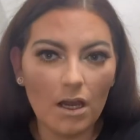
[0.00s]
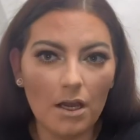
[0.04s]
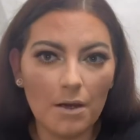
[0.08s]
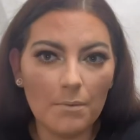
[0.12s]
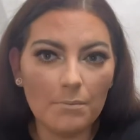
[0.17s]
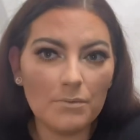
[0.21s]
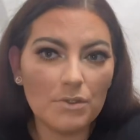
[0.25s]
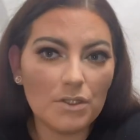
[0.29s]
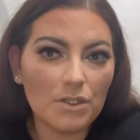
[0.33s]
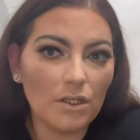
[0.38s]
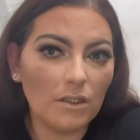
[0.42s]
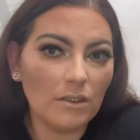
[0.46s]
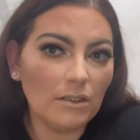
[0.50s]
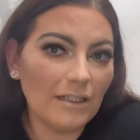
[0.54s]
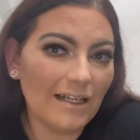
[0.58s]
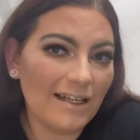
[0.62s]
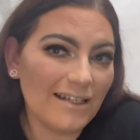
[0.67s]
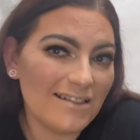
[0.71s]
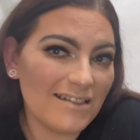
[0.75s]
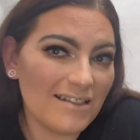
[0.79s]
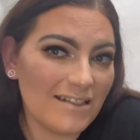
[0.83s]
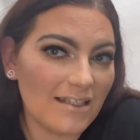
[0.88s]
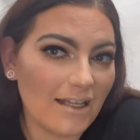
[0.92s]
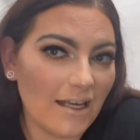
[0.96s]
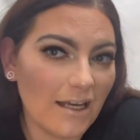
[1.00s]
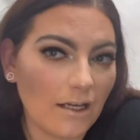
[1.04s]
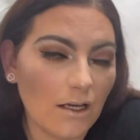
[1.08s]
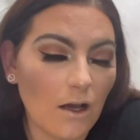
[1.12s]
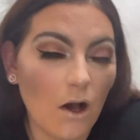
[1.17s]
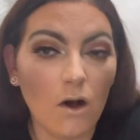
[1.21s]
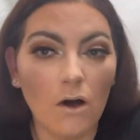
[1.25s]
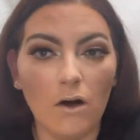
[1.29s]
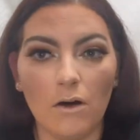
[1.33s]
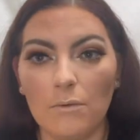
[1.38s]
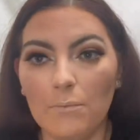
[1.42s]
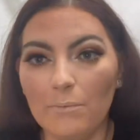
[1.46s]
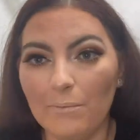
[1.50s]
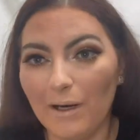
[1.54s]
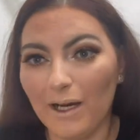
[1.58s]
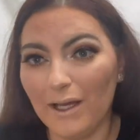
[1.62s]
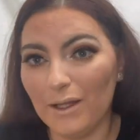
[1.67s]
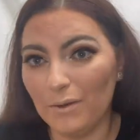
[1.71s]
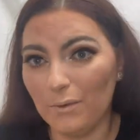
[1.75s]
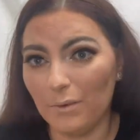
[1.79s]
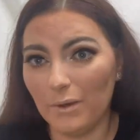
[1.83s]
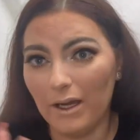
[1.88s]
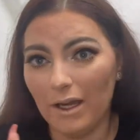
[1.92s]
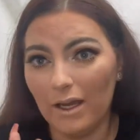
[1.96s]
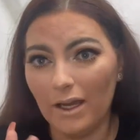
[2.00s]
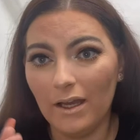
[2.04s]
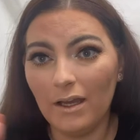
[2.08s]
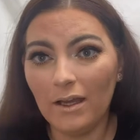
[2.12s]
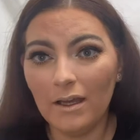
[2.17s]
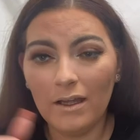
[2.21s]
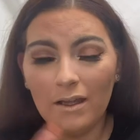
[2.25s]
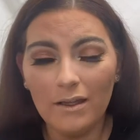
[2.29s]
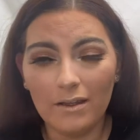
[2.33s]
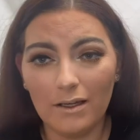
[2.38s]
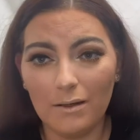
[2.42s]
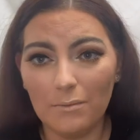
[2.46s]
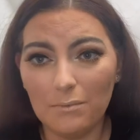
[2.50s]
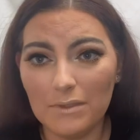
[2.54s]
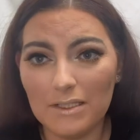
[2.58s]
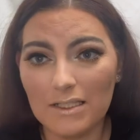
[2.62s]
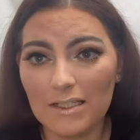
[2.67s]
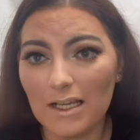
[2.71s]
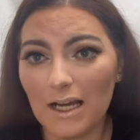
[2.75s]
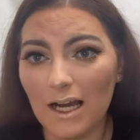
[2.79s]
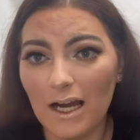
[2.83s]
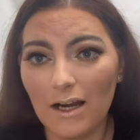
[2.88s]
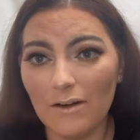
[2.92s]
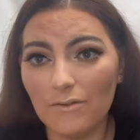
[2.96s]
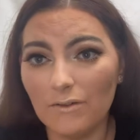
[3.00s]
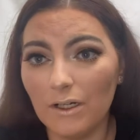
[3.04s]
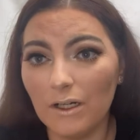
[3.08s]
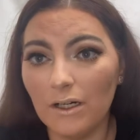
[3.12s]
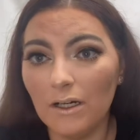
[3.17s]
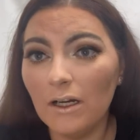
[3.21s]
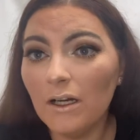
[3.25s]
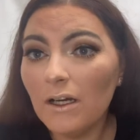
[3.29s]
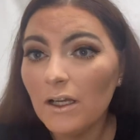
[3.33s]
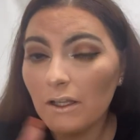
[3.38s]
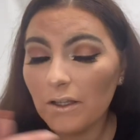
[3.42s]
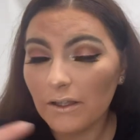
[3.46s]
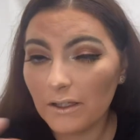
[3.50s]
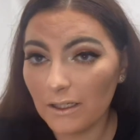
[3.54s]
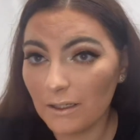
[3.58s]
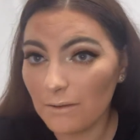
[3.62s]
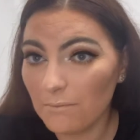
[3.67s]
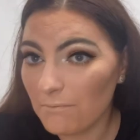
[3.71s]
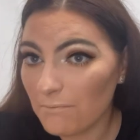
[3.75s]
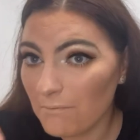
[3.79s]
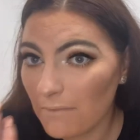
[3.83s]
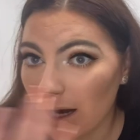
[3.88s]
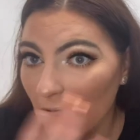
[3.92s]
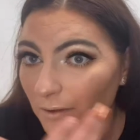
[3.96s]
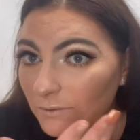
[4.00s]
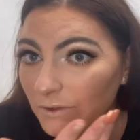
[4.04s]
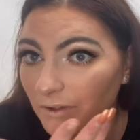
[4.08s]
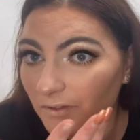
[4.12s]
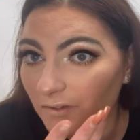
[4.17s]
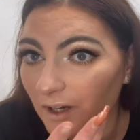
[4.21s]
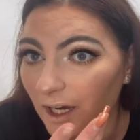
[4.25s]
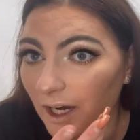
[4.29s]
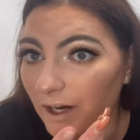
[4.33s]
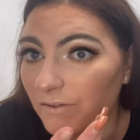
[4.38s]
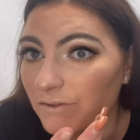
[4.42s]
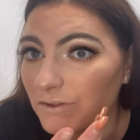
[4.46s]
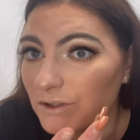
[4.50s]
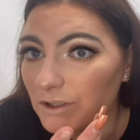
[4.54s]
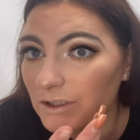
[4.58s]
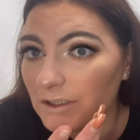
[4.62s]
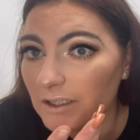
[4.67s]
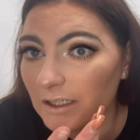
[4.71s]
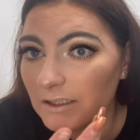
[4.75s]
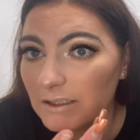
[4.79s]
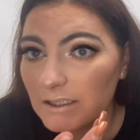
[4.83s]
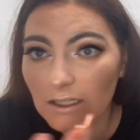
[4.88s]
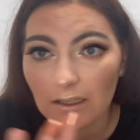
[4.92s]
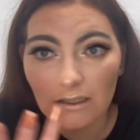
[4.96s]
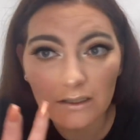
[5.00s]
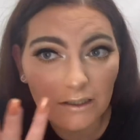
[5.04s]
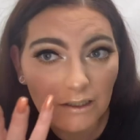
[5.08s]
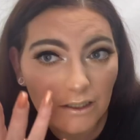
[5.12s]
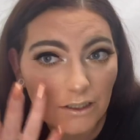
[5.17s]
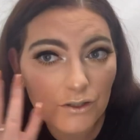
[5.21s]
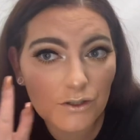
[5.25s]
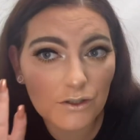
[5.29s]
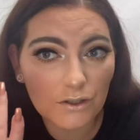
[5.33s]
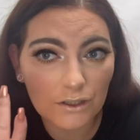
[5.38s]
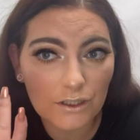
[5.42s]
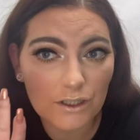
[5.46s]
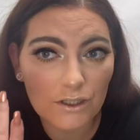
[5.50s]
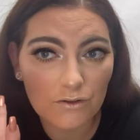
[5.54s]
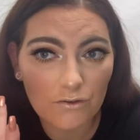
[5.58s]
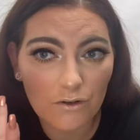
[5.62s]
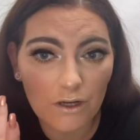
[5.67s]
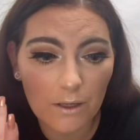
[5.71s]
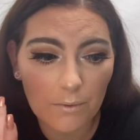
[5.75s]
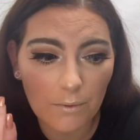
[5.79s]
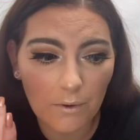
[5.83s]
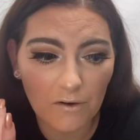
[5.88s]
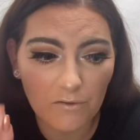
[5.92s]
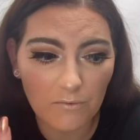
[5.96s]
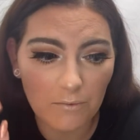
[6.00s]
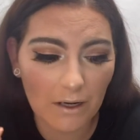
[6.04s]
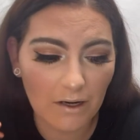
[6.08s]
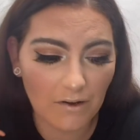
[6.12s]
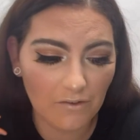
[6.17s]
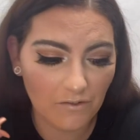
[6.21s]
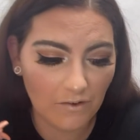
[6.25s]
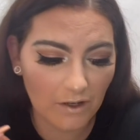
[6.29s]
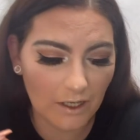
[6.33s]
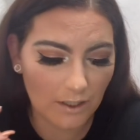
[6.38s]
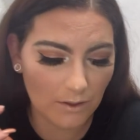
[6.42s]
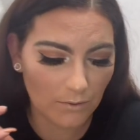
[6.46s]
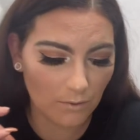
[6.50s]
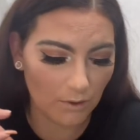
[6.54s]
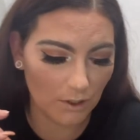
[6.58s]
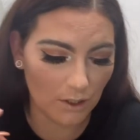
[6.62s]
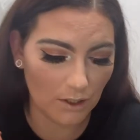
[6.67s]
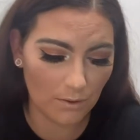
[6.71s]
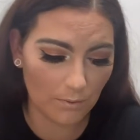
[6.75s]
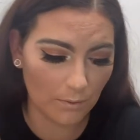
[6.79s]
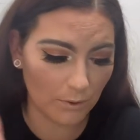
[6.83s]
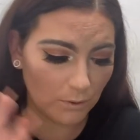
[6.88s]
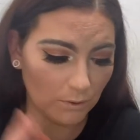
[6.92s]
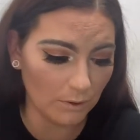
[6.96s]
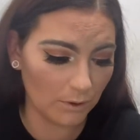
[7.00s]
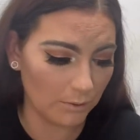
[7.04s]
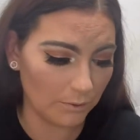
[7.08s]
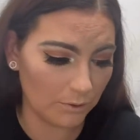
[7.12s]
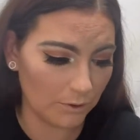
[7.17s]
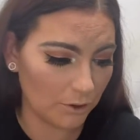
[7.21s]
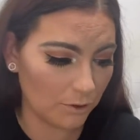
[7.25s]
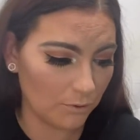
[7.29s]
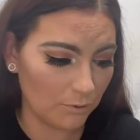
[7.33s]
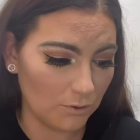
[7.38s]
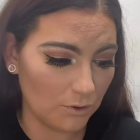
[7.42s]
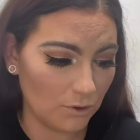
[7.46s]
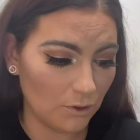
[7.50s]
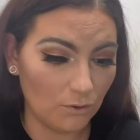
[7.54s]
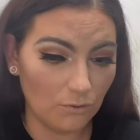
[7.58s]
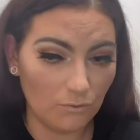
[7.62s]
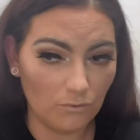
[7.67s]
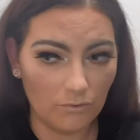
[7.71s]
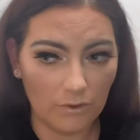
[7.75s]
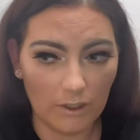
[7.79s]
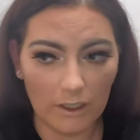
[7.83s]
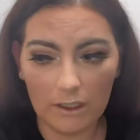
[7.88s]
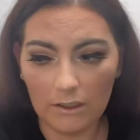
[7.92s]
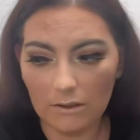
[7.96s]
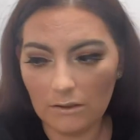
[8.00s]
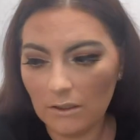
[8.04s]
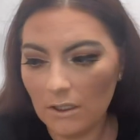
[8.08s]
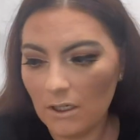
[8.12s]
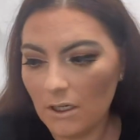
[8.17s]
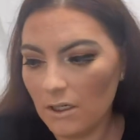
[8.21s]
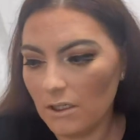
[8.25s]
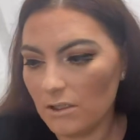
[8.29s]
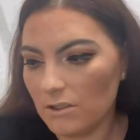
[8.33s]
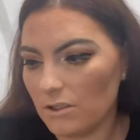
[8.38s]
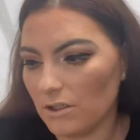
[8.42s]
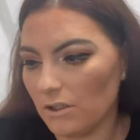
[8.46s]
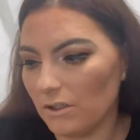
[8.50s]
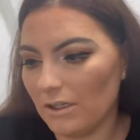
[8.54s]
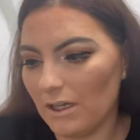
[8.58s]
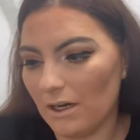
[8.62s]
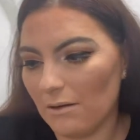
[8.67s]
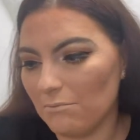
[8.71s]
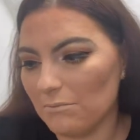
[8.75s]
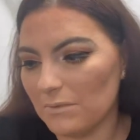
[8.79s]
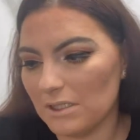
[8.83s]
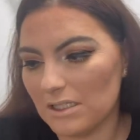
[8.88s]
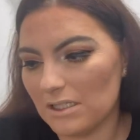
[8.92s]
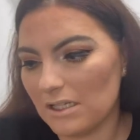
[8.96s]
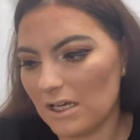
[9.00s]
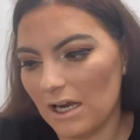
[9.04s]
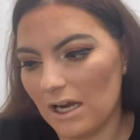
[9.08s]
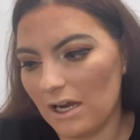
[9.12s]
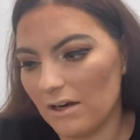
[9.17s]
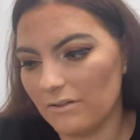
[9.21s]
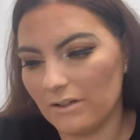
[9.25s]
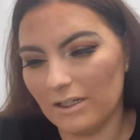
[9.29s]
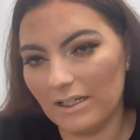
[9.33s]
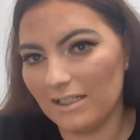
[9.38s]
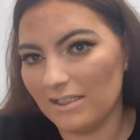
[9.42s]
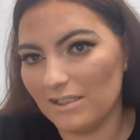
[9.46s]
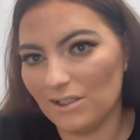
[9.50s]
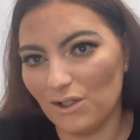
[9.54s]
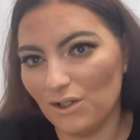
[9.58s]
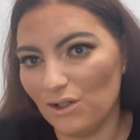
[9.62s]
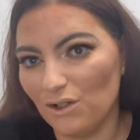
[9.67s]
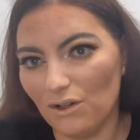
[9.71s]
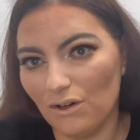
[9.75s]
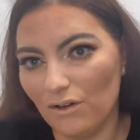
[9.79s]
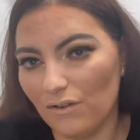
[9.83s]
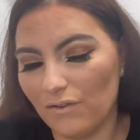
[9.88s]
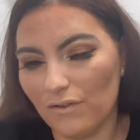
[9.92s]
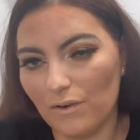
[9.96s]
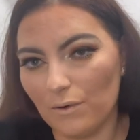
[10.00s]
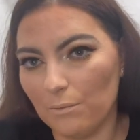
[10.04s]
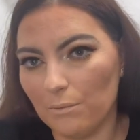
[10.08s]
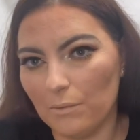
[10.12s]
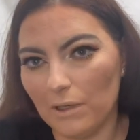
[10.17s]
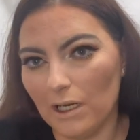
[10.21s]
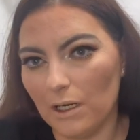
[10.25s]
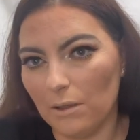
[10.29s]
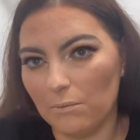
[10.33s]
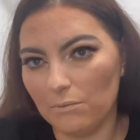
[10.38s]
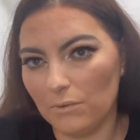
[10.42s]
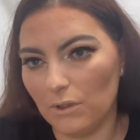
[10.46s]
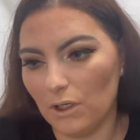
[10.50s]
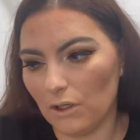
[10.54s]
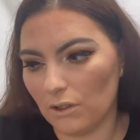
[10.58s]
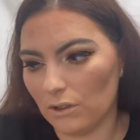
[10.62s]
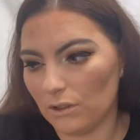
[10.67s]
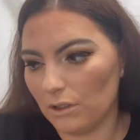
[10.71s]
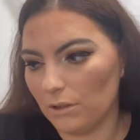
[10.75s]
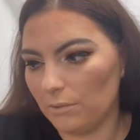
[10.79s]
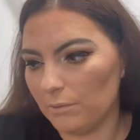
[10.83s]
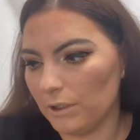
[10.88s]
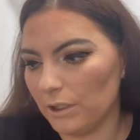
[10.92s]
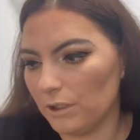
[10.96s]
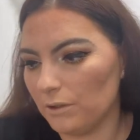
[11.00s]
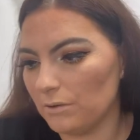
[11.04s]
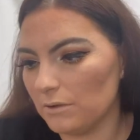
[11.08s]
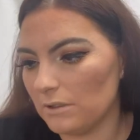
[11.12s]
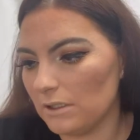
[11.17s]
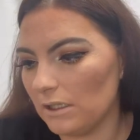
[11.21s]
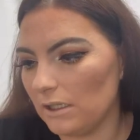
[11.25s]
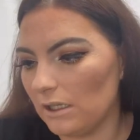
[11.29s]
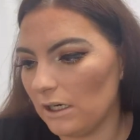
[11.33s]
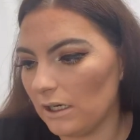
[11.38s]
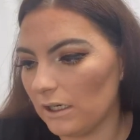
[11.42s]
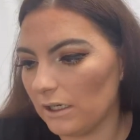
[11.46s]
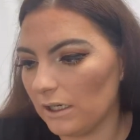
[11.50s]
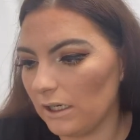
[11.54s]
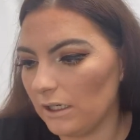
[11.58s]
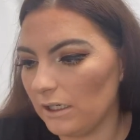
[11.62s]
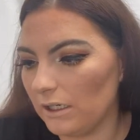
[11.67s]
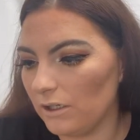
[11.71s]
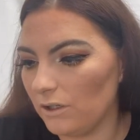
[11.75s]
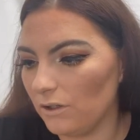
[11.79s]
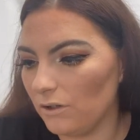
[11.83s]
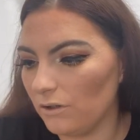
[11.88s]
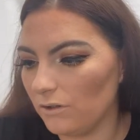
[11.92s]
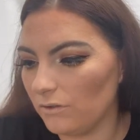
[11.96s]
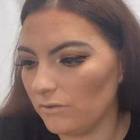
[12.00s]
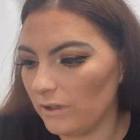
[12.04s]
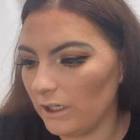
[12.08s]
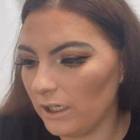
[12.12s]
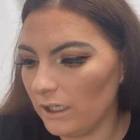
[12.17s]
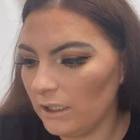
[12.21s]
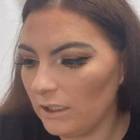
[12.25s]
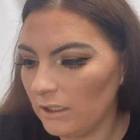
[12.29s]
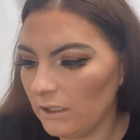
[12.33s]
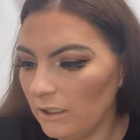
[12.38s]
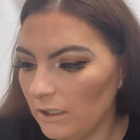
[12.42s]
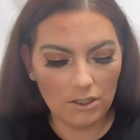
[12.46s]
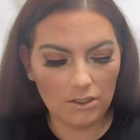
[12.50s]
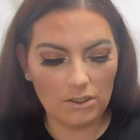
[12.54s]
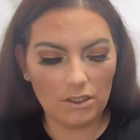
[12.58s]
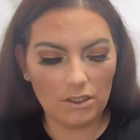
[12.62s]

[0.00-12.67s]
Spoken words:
So last thing, oh, and by the way, that mascara, the amount of it I've just had to literally scrape off my face with a spoolie brush was unreal. So that mascara is a no from me. I'm not going to be using that again in a hurry. So